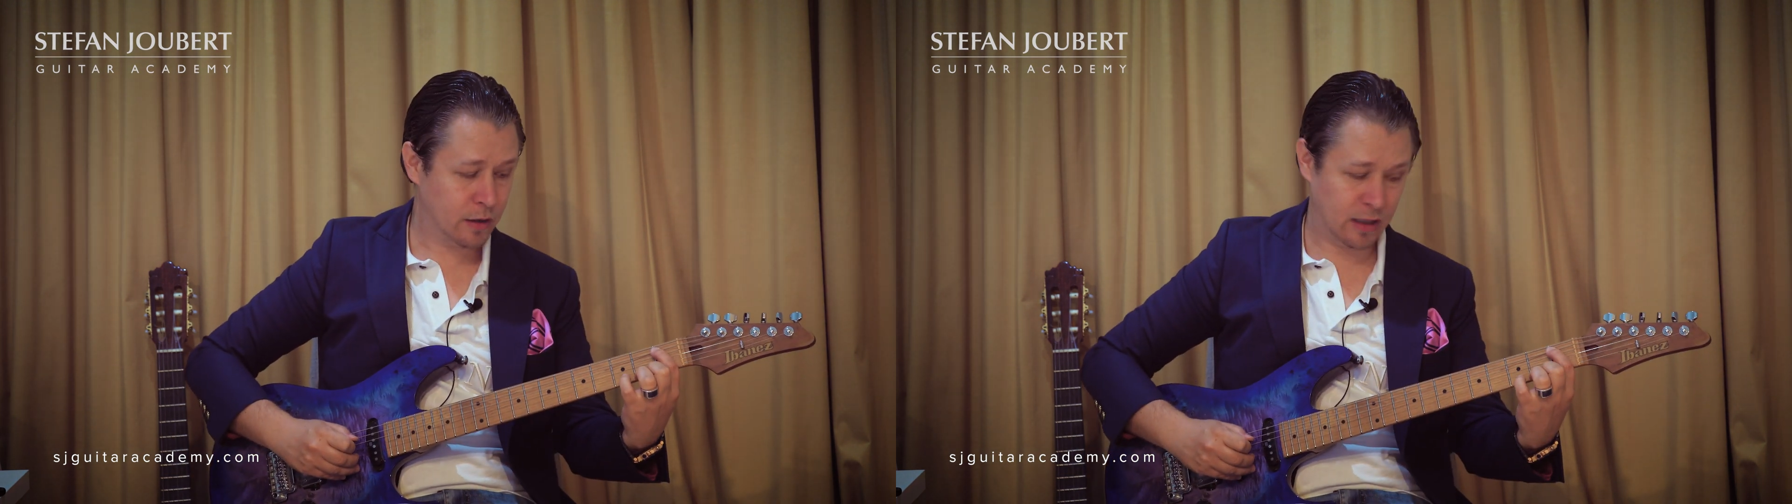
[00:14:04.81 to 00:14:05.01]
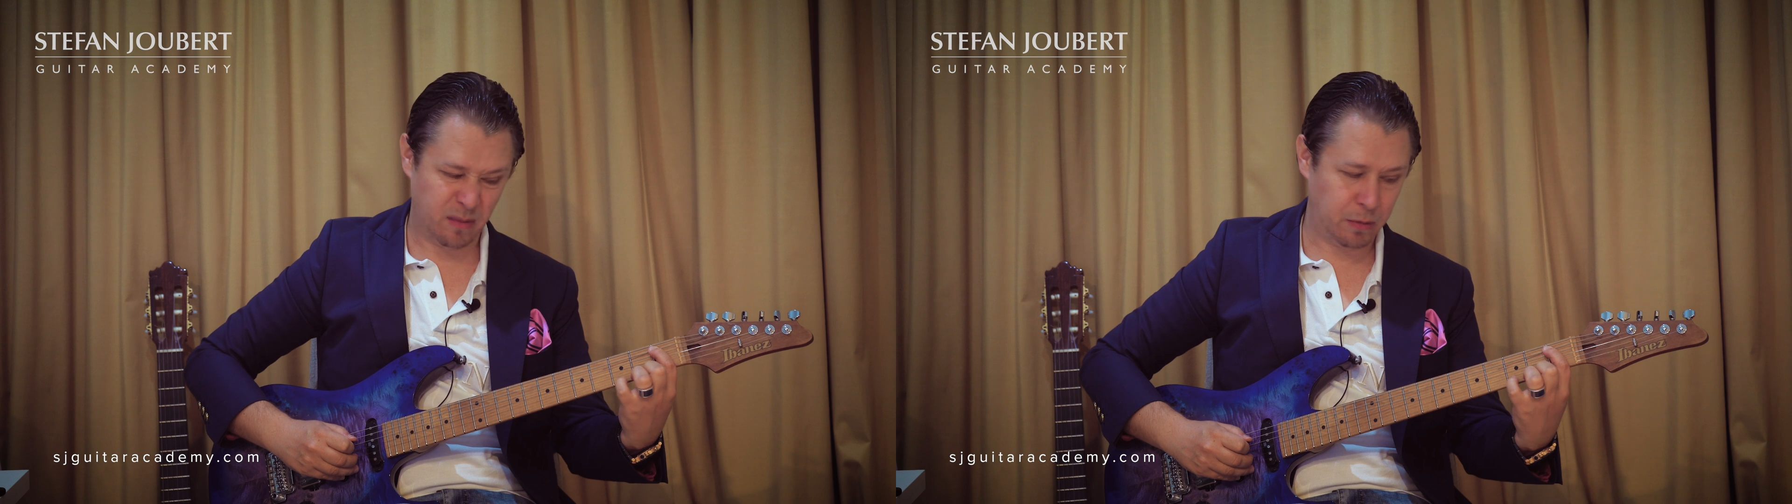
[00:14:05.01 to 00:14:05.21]

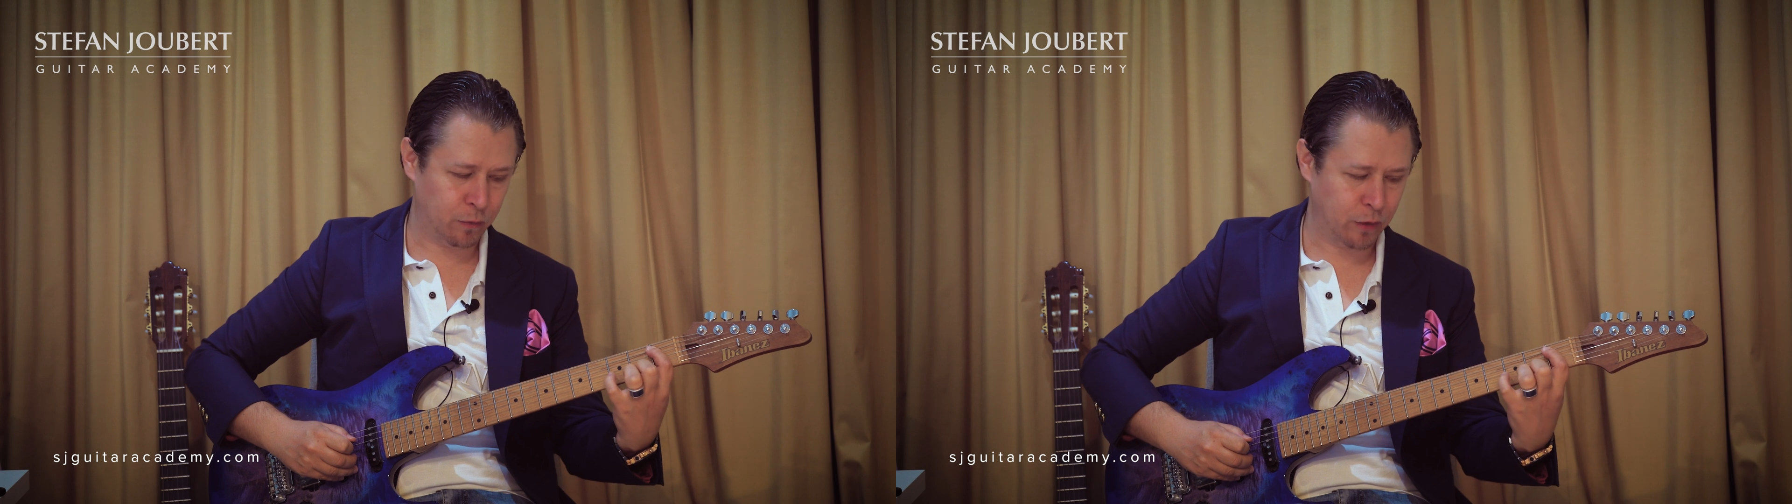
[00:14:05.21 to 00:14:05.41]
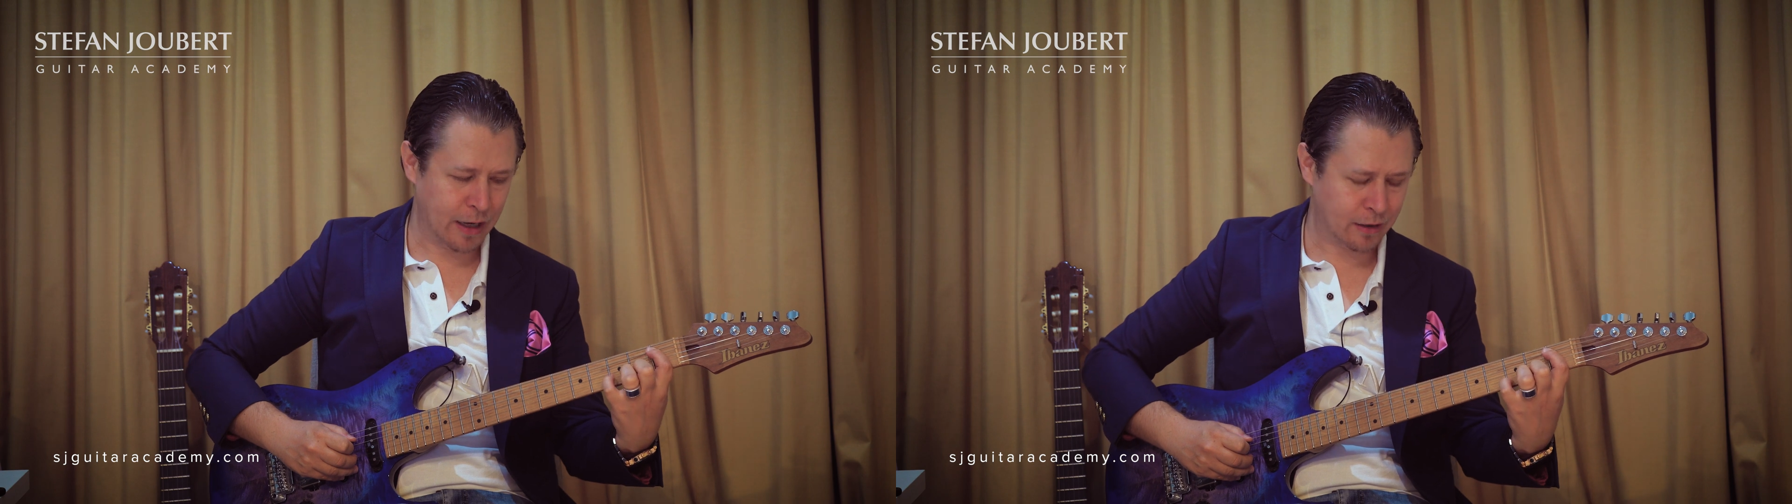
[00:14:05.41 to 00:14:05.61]
There's a B
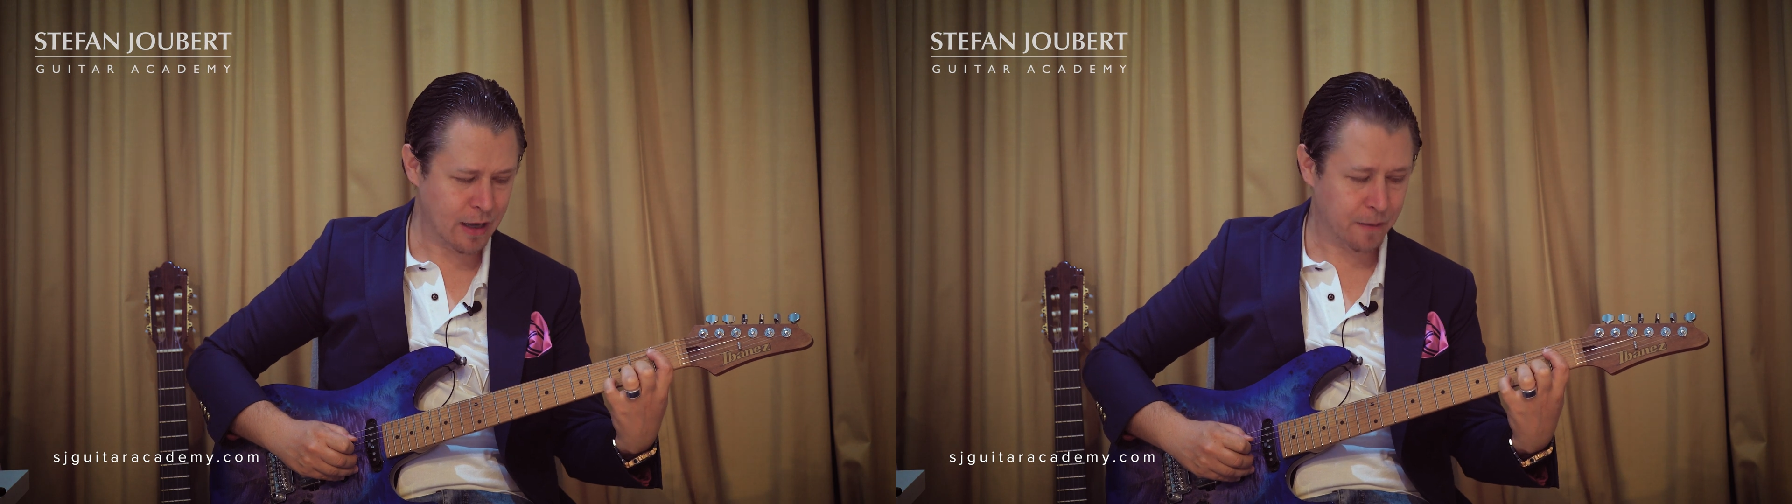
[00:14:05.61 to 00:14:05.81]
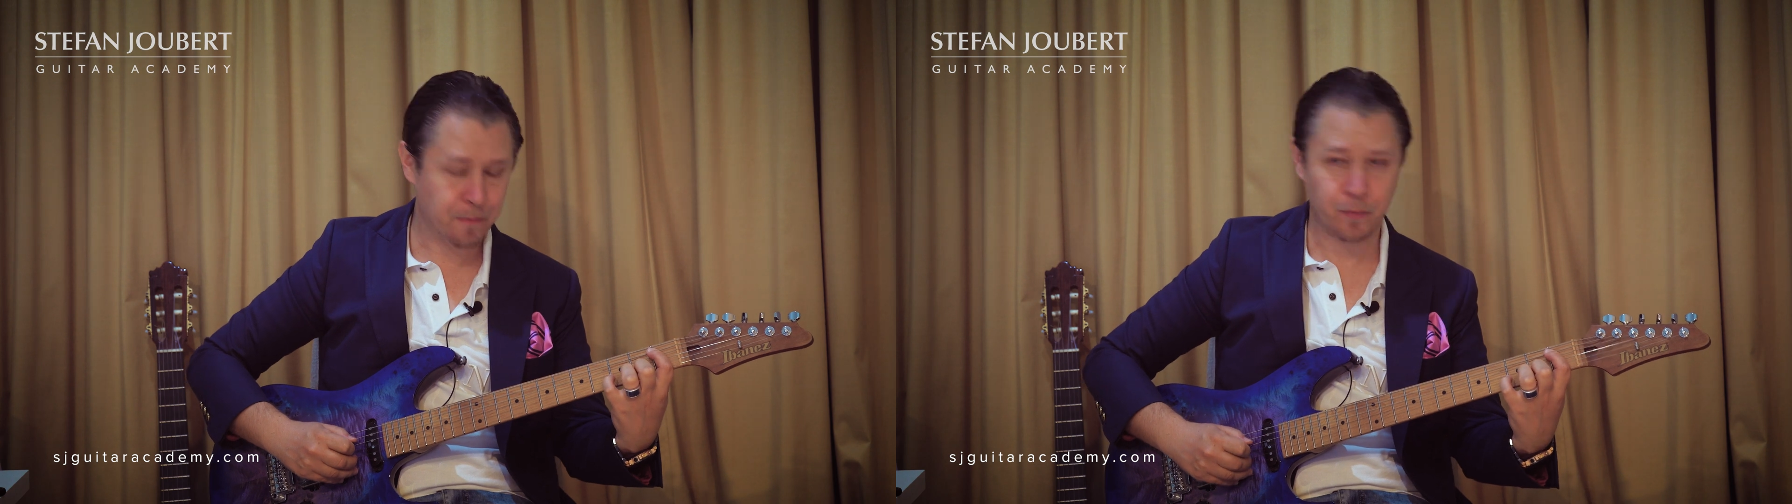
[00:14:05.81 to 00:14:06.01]
flat
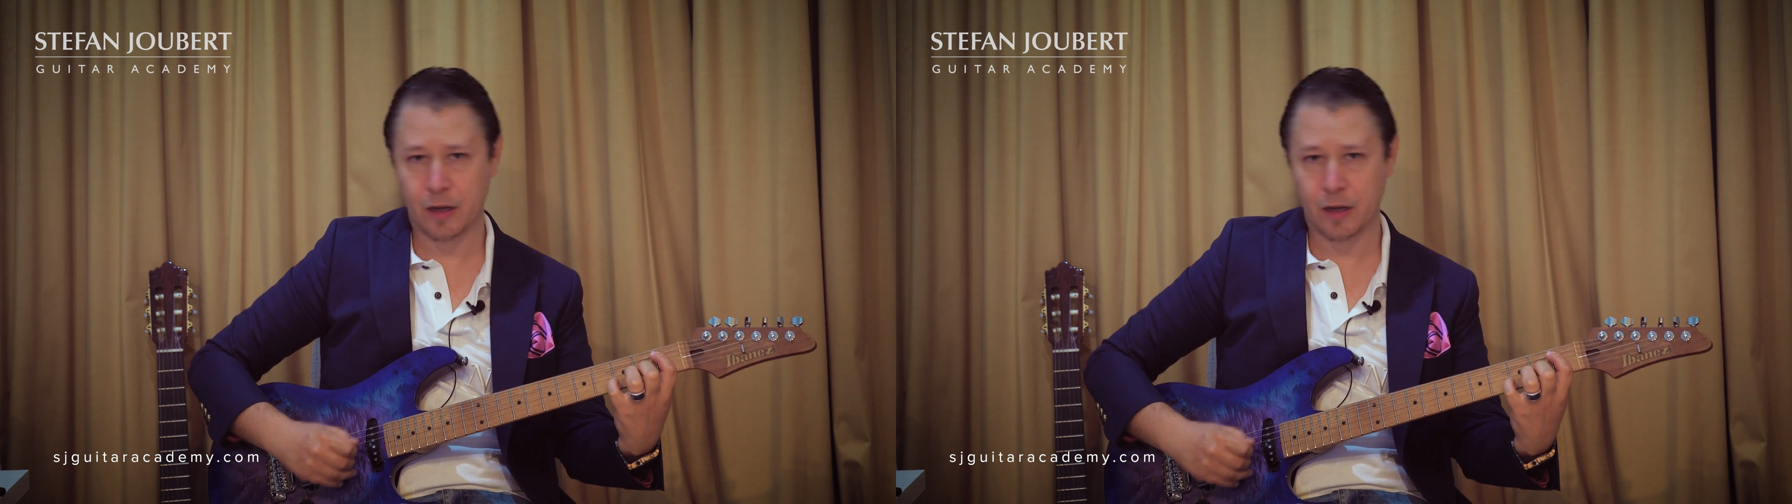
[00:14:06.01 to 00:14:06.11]
there.